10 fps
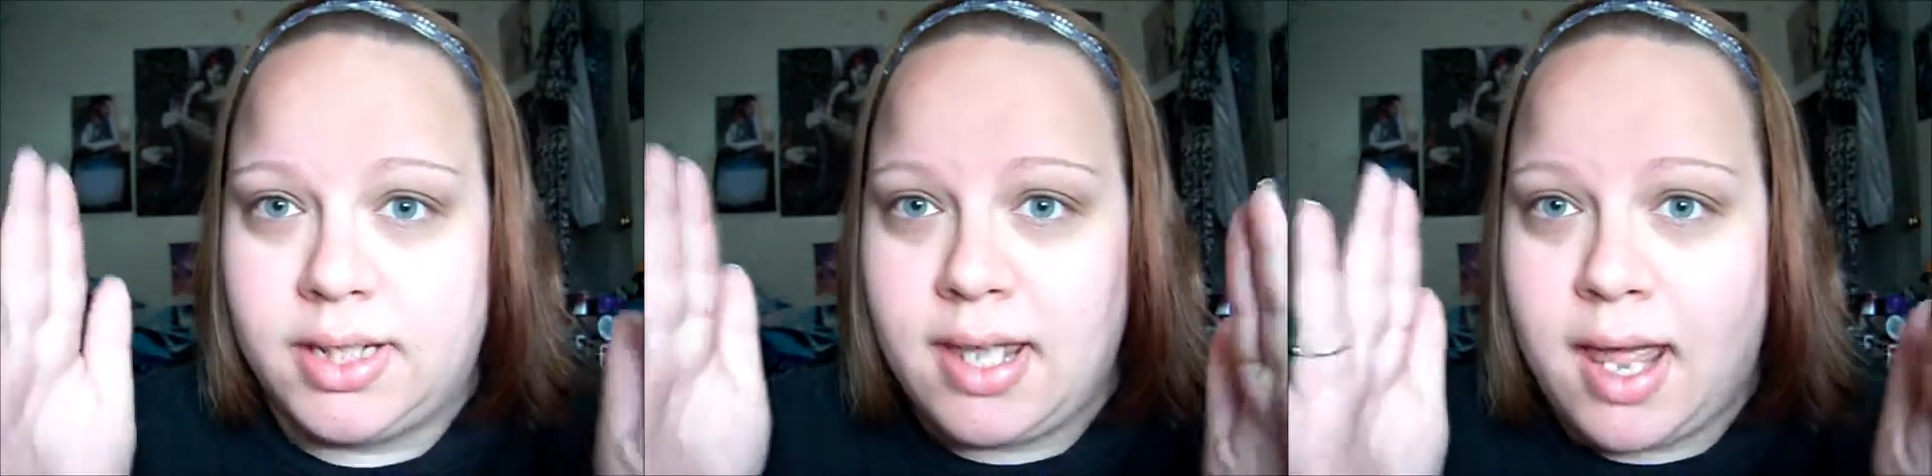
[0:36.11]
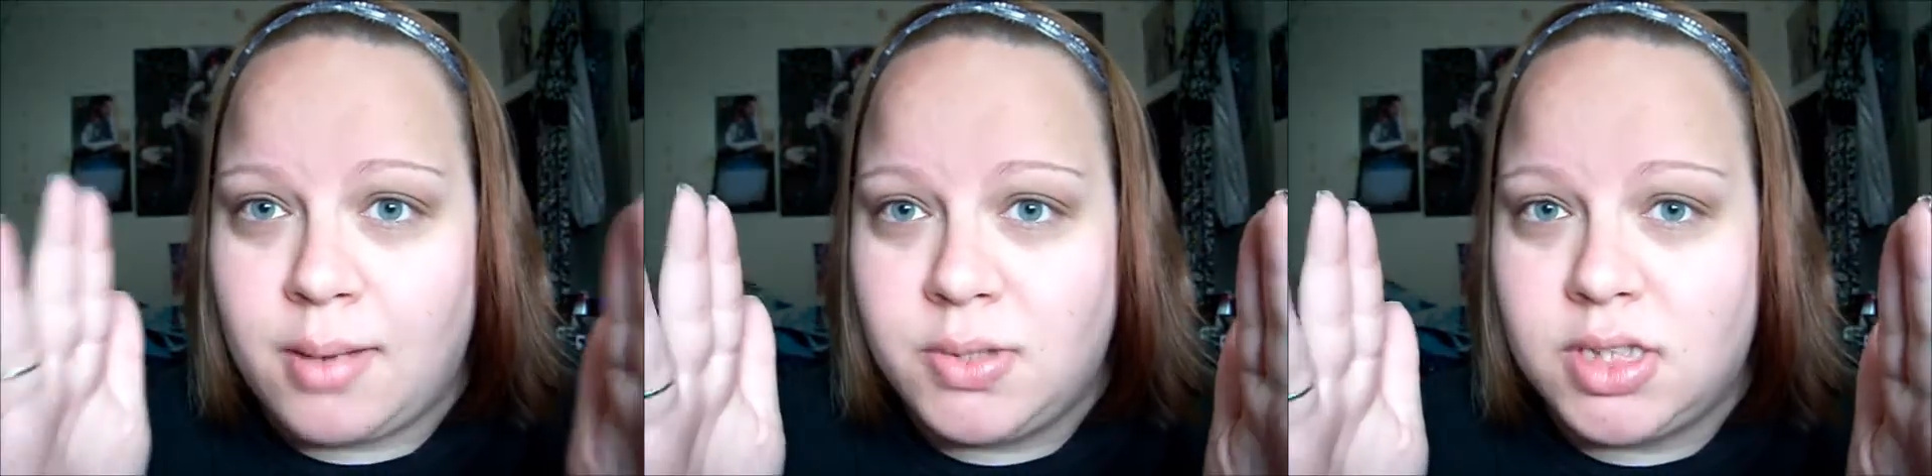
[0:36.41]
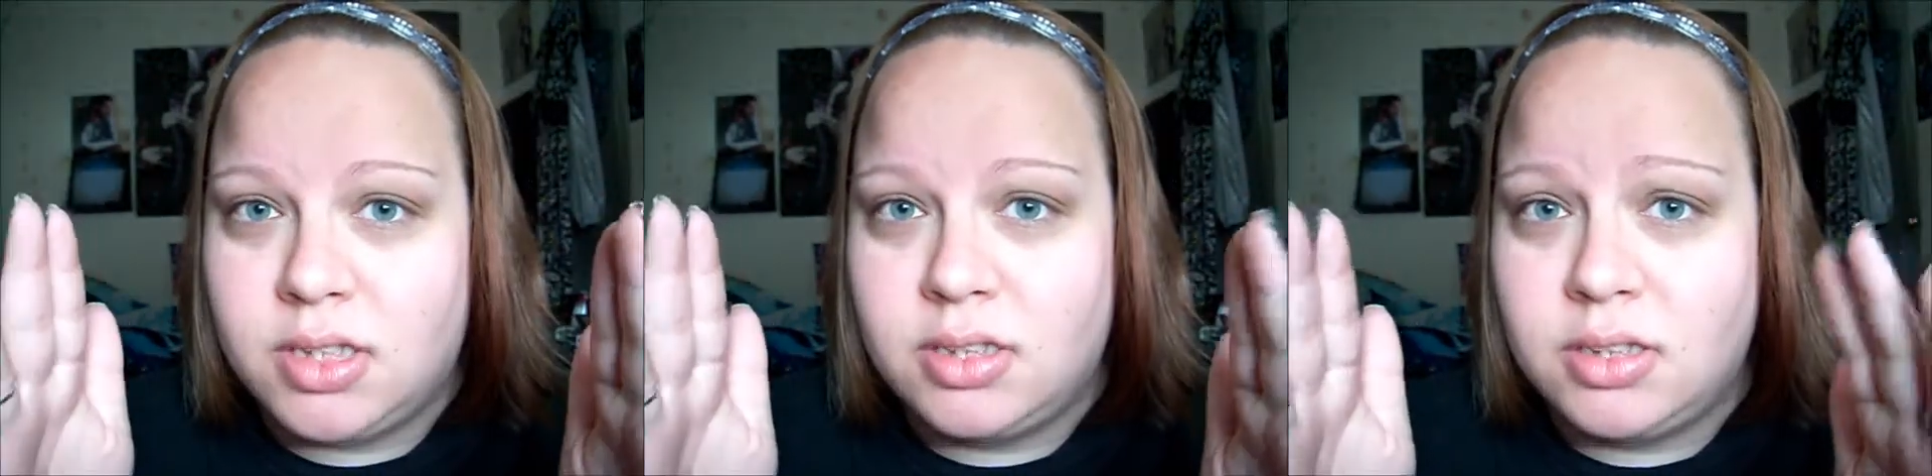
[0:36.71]

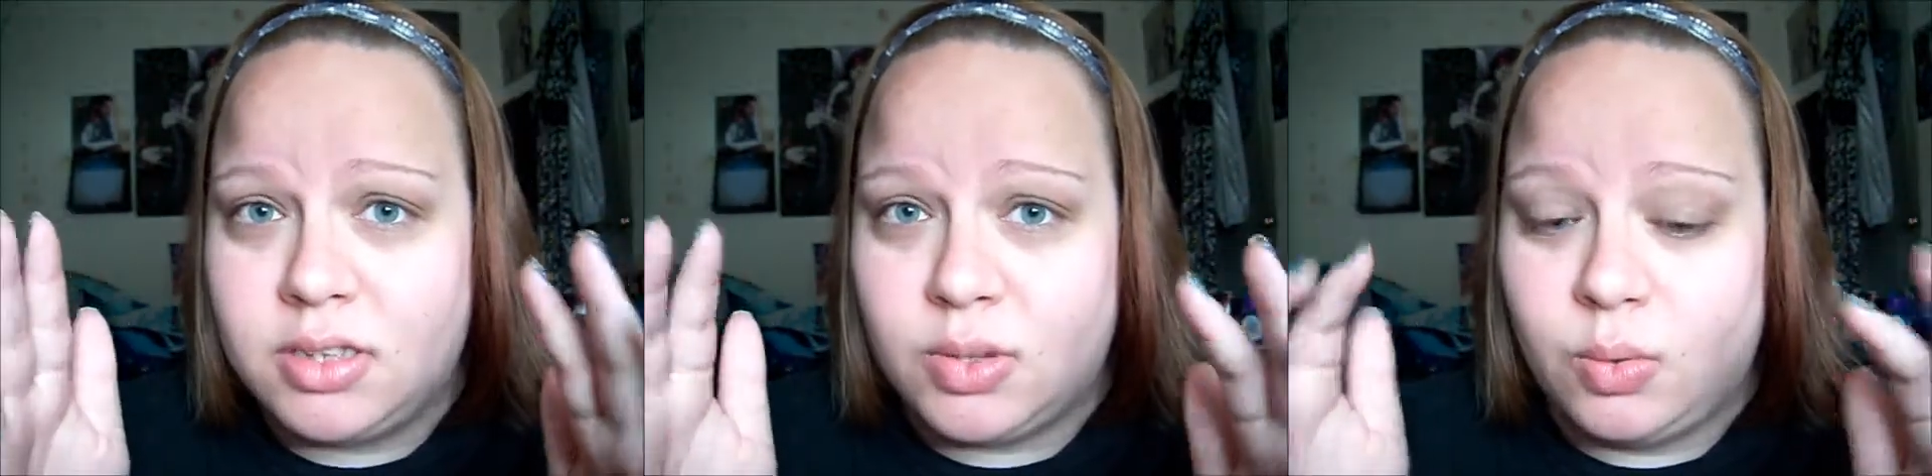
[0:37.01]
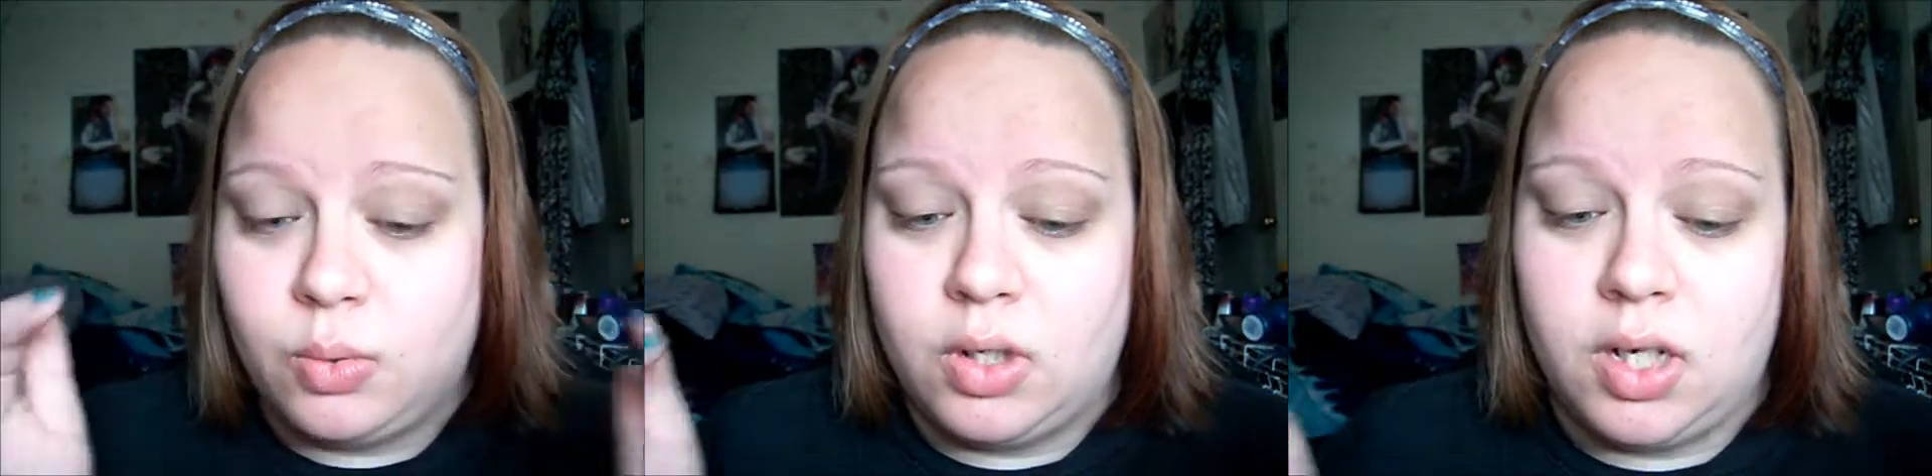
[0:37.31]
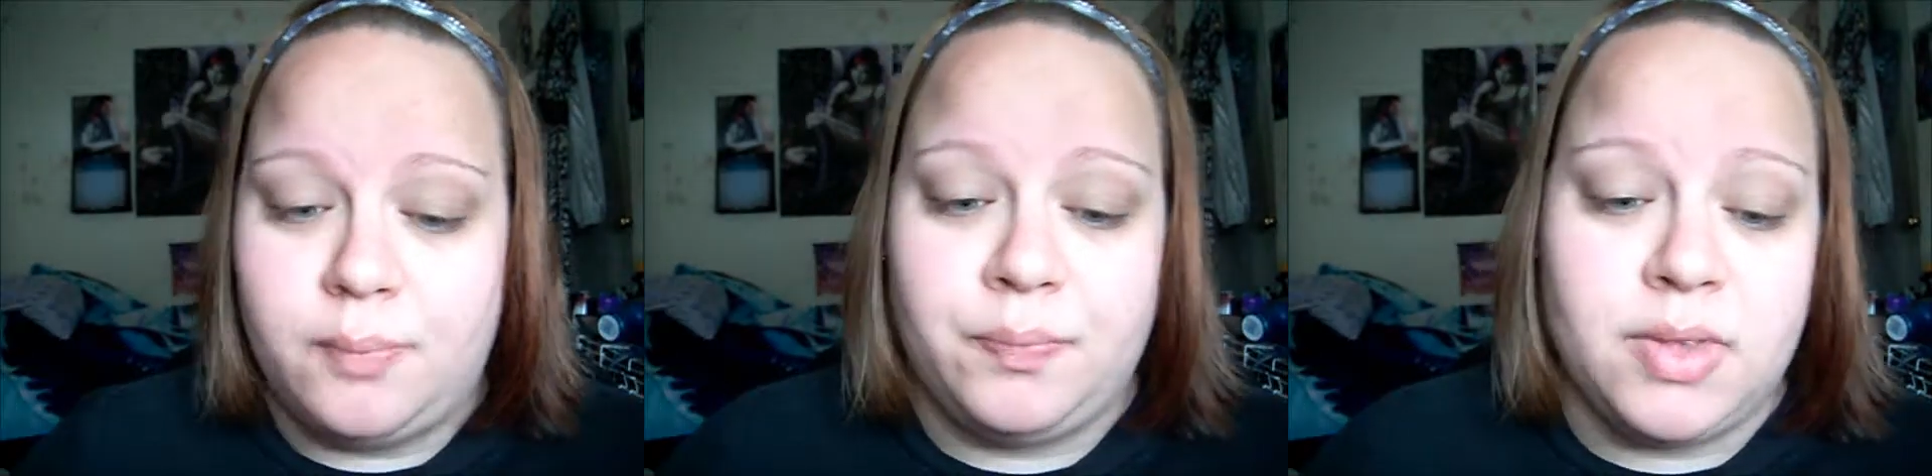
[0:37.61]
captions or